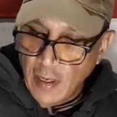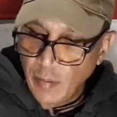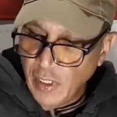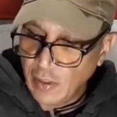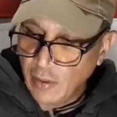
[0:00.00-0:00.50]
I
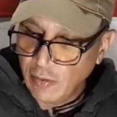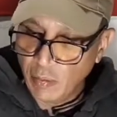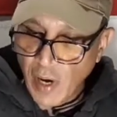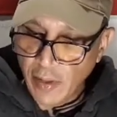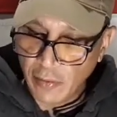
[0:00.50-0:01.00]
mean, it
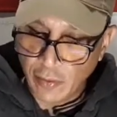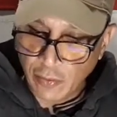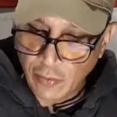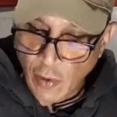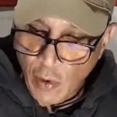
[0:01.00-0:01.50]
doesn't bother your
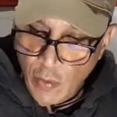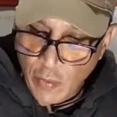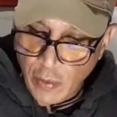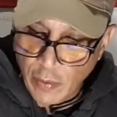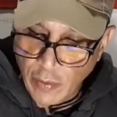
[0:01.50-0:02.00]
scope
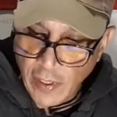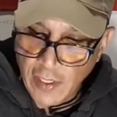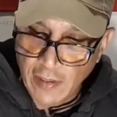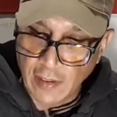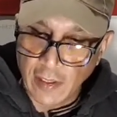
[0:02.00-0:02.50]
or
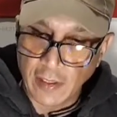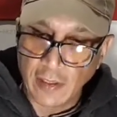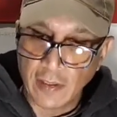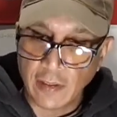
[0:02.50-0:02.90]
anything.